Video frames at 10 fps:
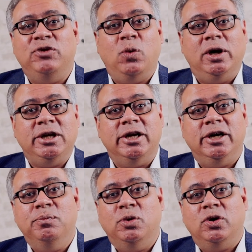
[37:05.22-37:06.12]
If you want to
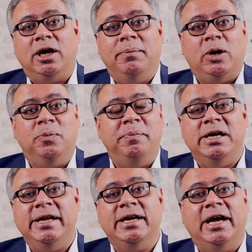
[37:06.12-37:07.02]
learn more about
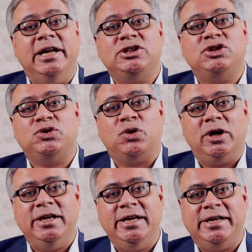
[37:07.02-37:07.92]
building an
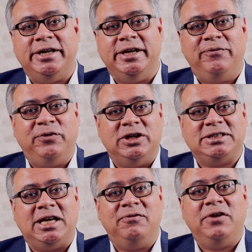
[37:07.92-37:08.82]
extraordinary career for
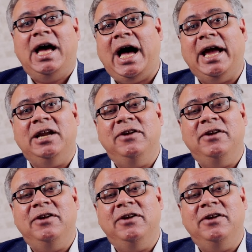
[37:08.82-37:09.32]
yourself, I